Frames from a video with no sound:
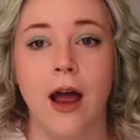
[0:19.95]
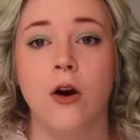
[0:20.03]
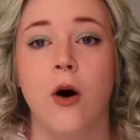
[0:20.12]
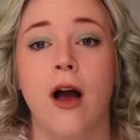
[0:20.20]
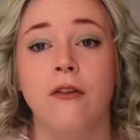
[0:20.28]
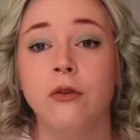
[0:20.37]
I know
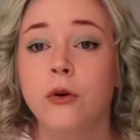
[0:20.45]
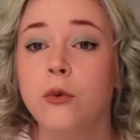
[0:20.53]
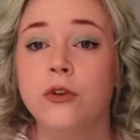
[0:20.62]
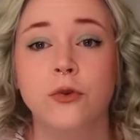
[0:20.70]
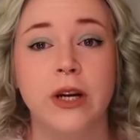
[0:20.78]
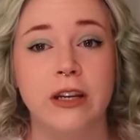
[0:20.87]
everyone
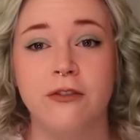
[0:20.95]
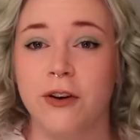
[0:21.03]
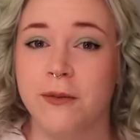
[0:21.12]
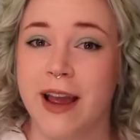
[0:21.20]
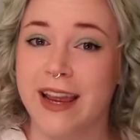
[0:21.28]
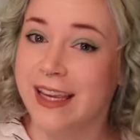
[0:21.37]
was waiting for
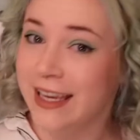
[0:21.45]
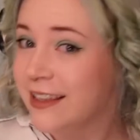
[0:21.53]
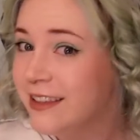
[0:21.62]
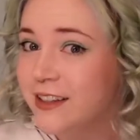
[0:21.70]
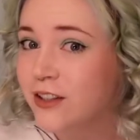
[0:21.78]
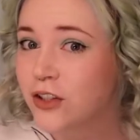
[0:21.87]
my
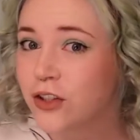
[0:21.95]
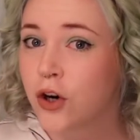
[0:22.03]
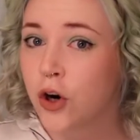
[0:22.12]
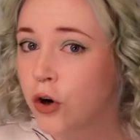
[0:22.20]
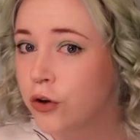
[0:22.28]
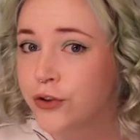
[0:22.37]
heatless
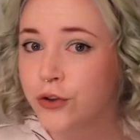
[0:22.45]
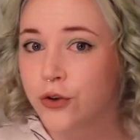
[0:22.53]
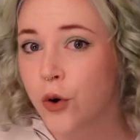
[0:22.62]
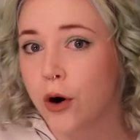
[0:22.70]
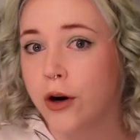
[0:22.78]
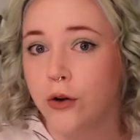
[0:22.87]
curl
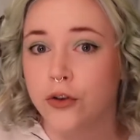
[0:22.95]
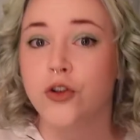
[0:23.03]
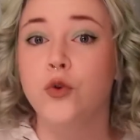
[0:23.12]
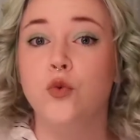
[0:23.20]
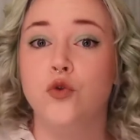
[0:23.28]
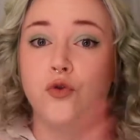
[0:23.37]
tutorial to
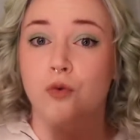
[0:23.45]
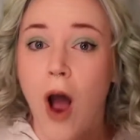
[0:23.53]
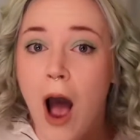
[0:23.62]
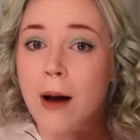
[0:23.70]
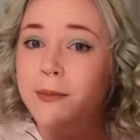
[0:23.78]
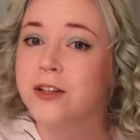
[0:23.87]

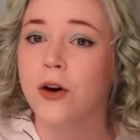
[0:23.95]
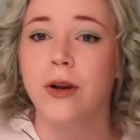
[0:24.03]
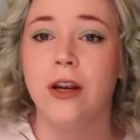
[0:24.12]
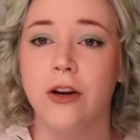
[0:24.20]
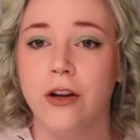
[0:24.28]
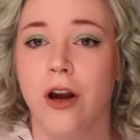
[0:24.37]
drop, so here you